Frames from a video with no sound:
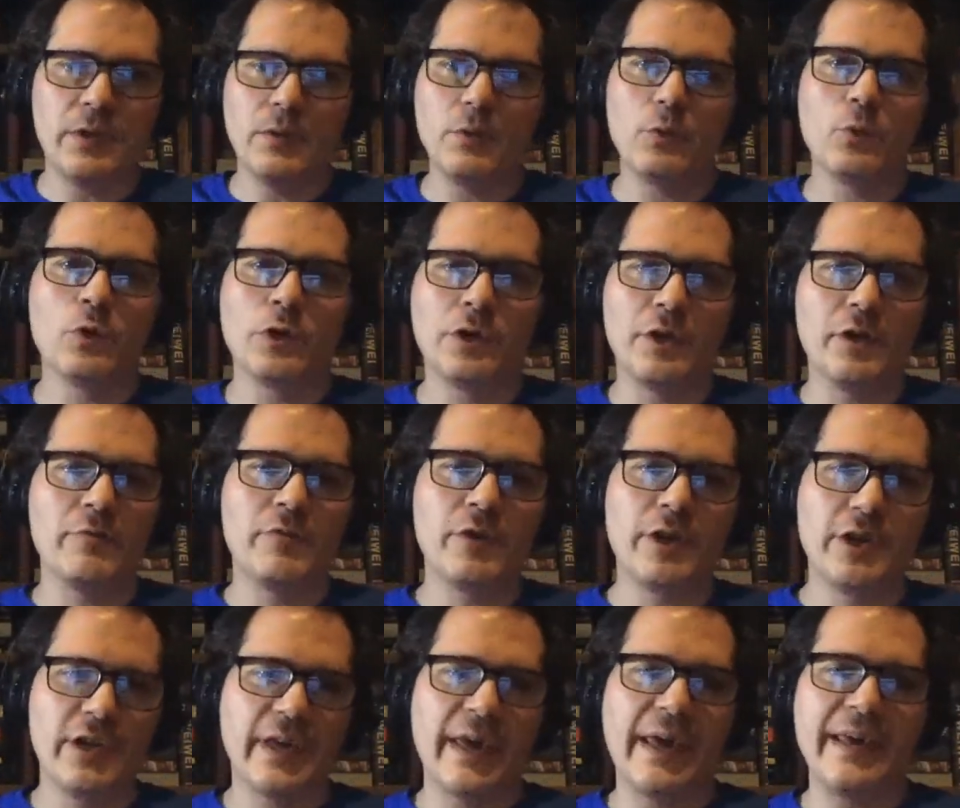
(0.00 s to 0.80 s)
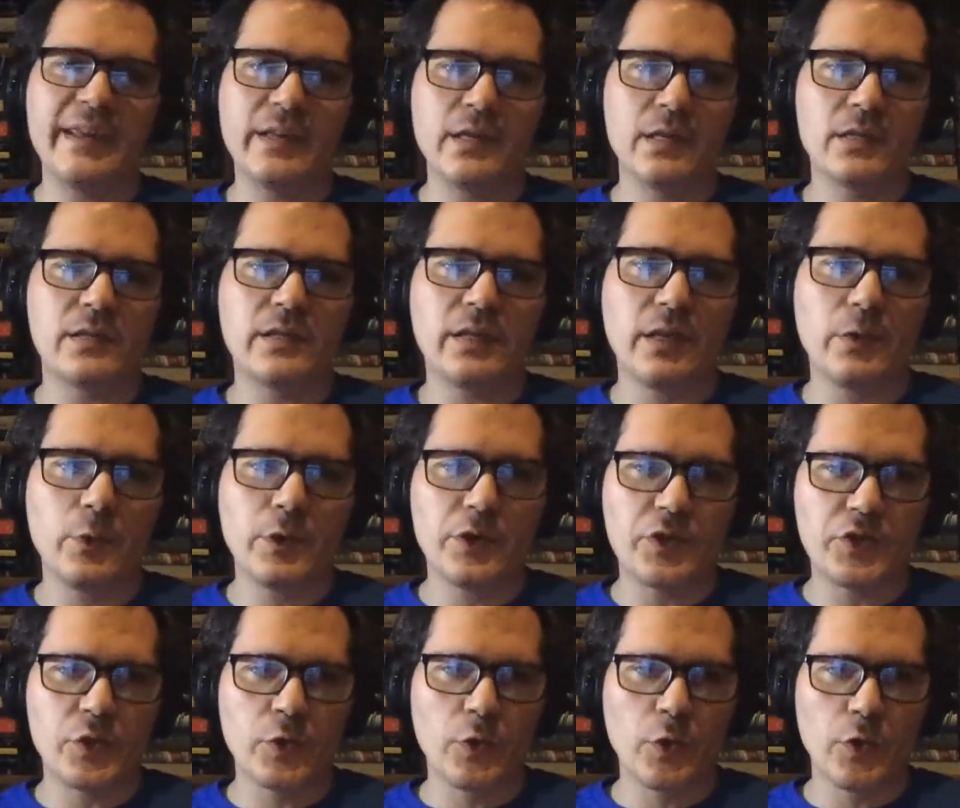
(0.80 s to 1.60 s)
Whatever agency
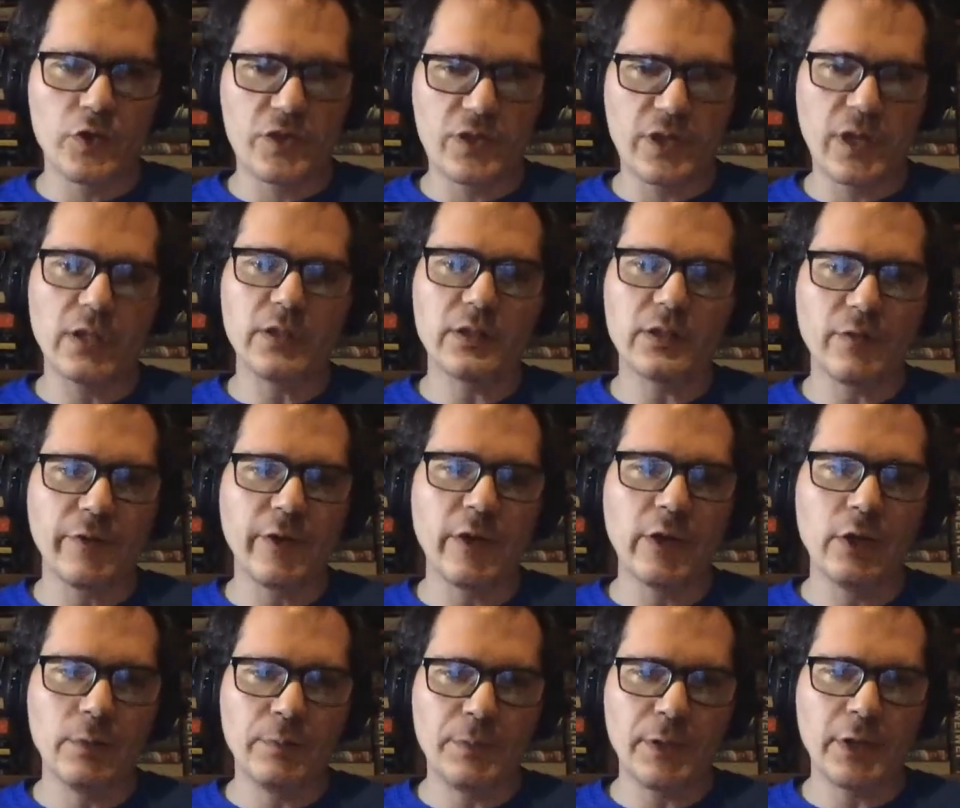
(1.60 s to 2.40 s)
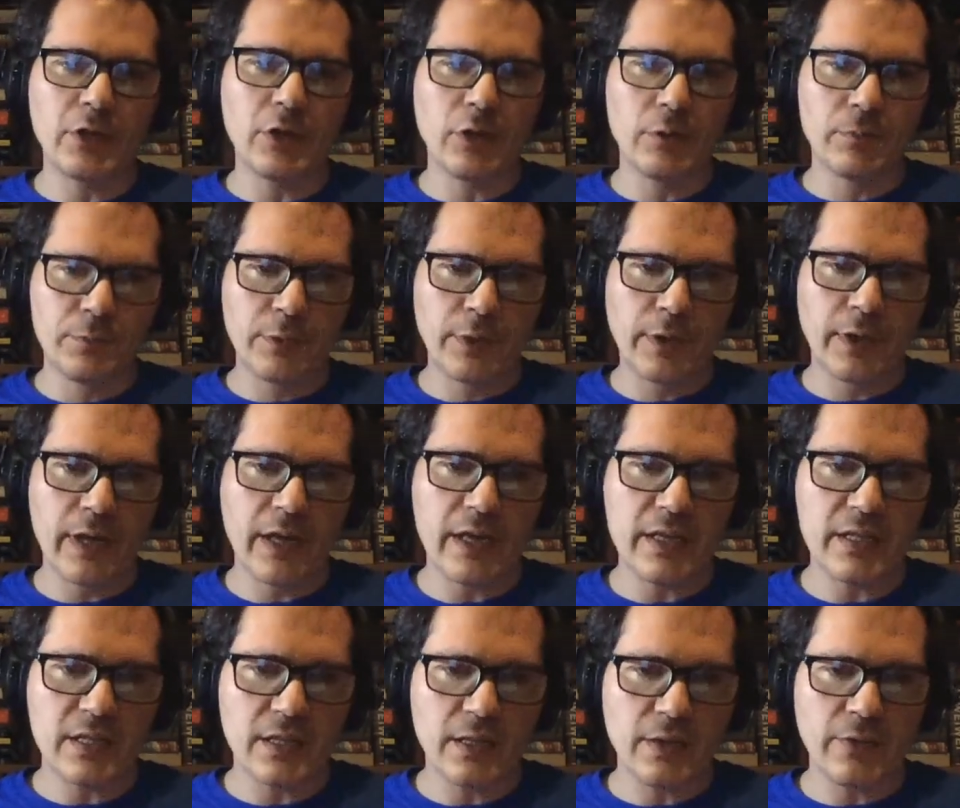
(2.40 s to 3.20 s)
we choose, they'll develop a
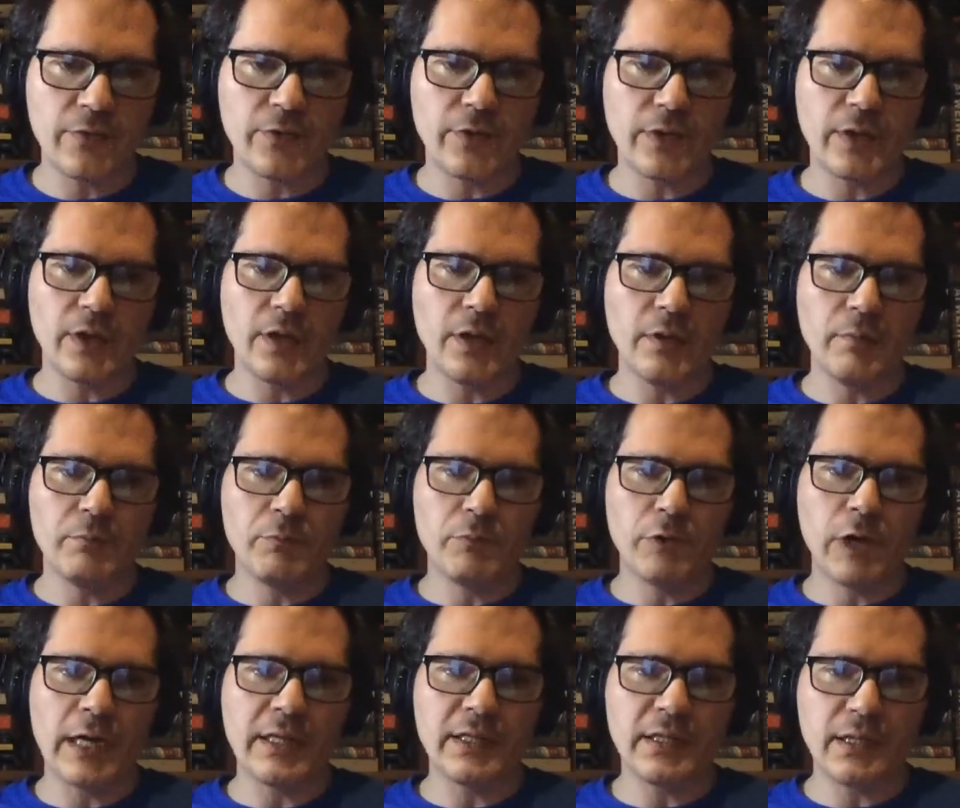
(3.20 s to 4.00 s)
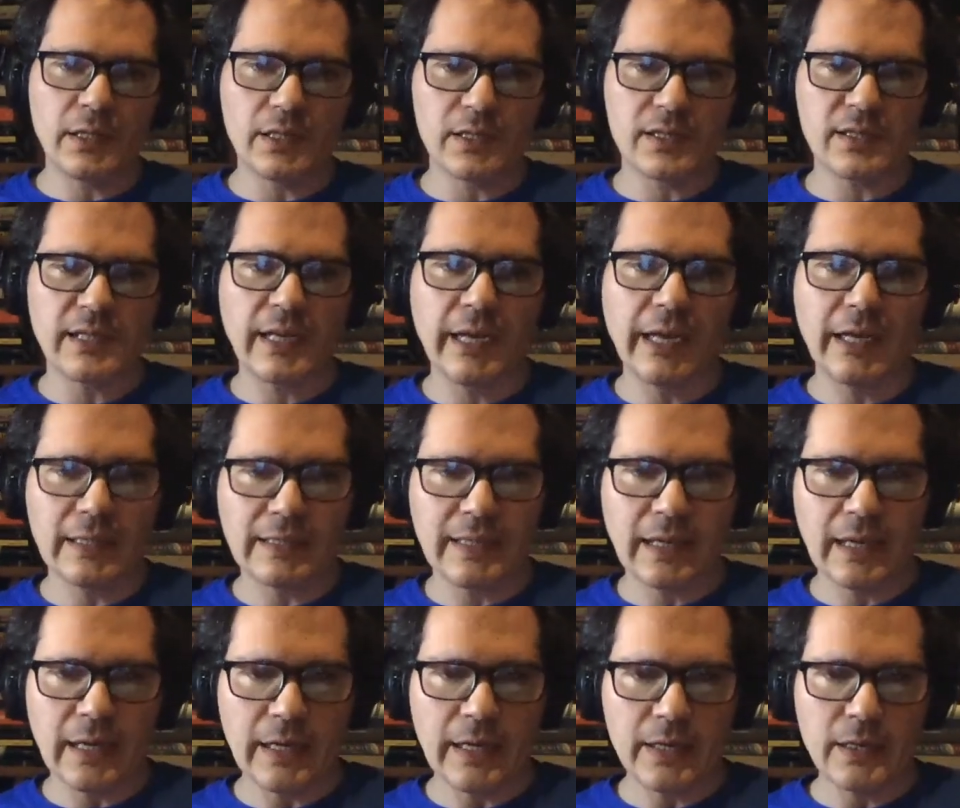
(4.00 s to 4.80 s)
comprehensive branding style
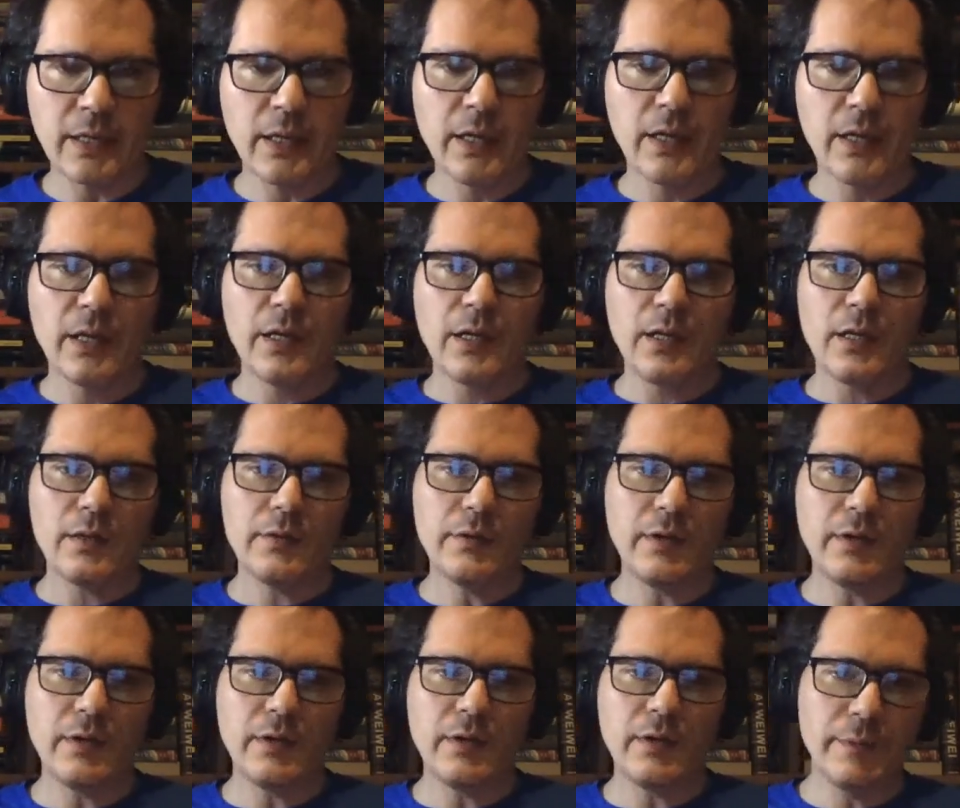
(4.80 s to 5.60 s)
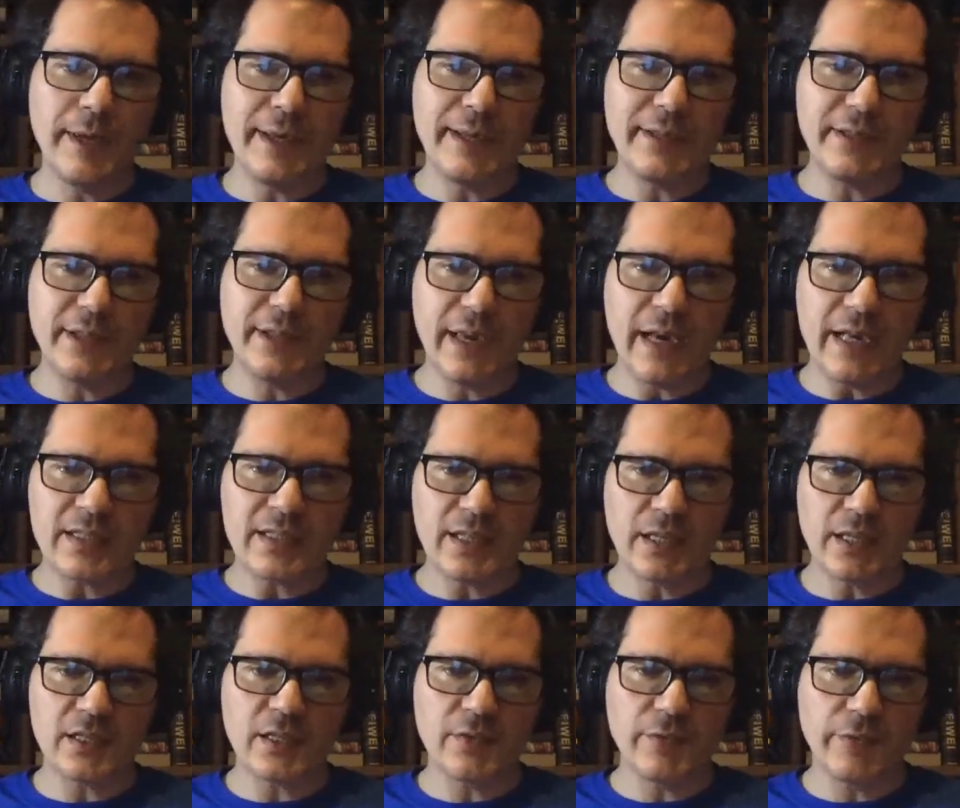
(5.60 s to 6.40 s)
guide. They'll make the
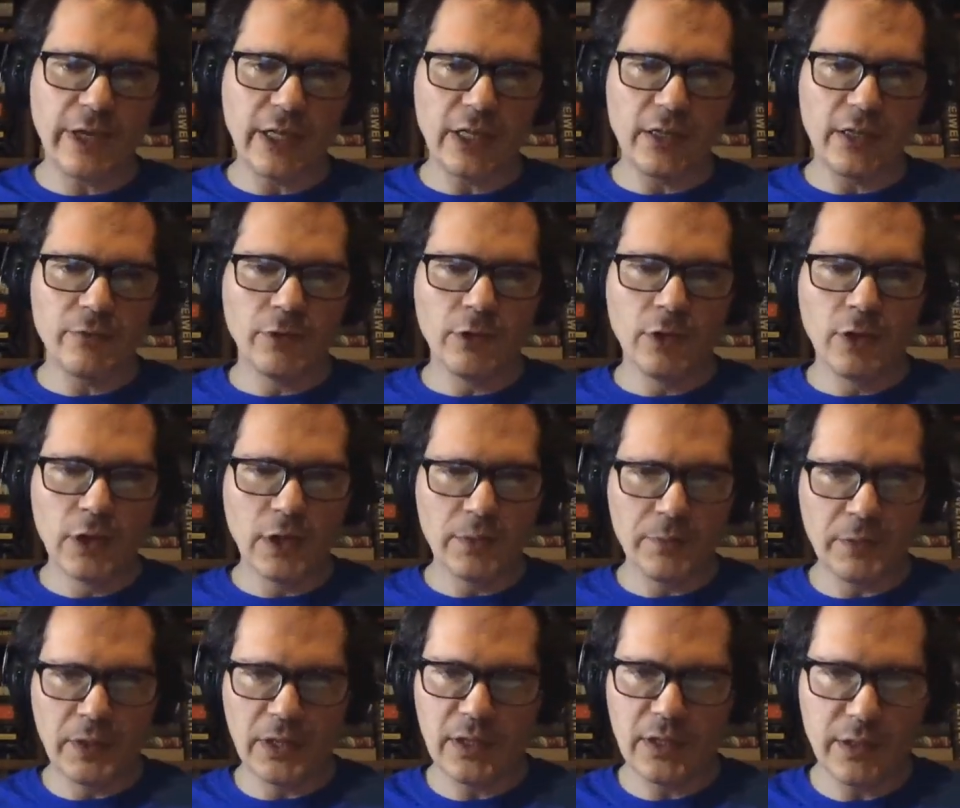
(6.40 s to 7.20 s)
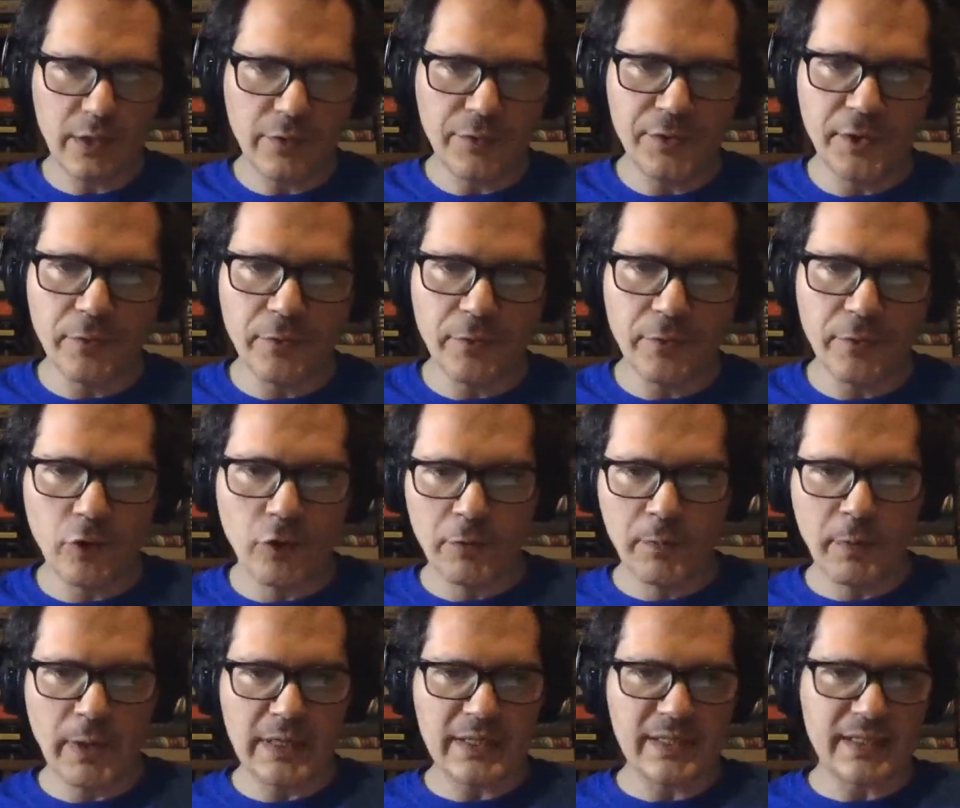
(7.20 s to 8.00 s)
assets available, in different
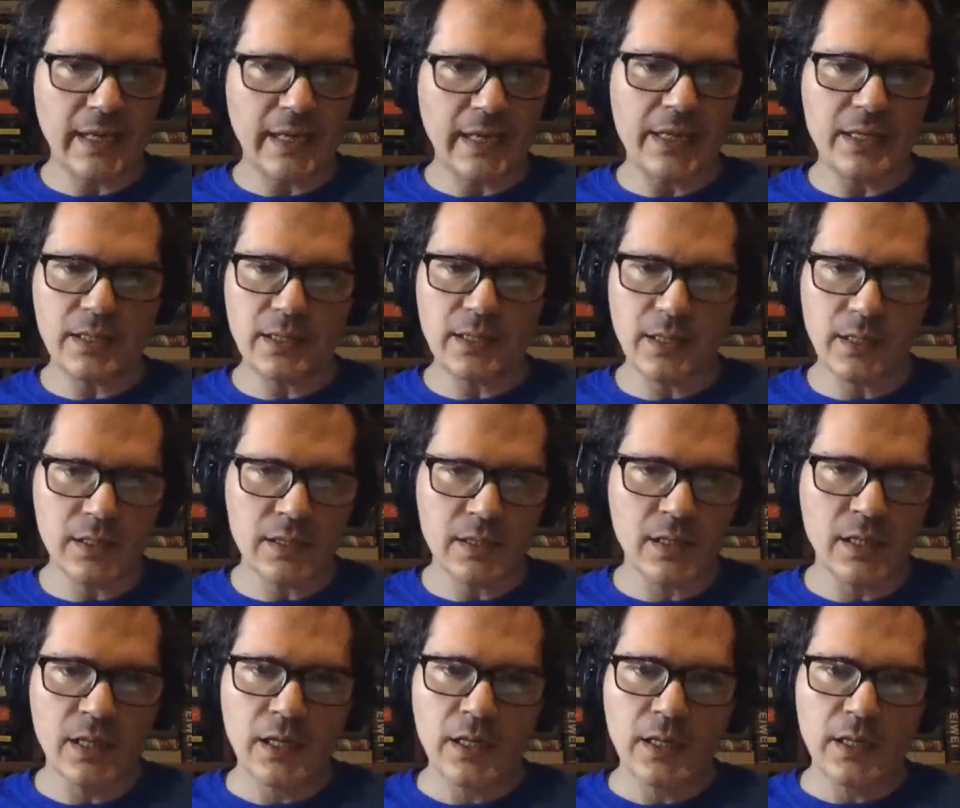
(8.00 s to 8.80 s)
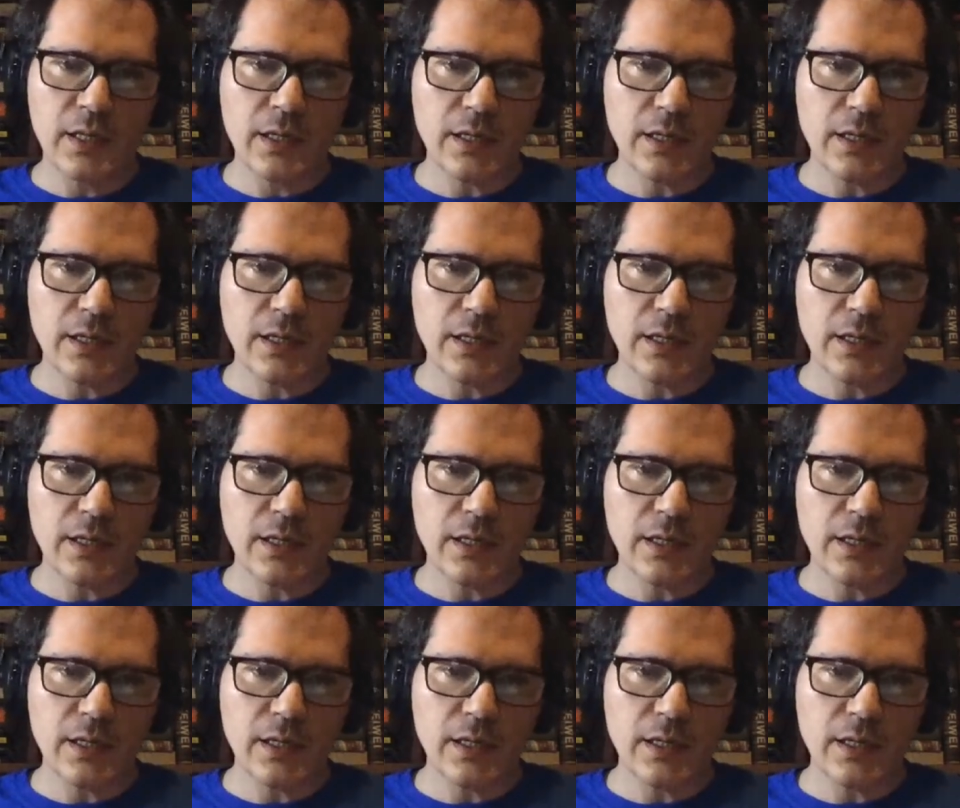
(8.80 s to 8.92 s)
format sizes.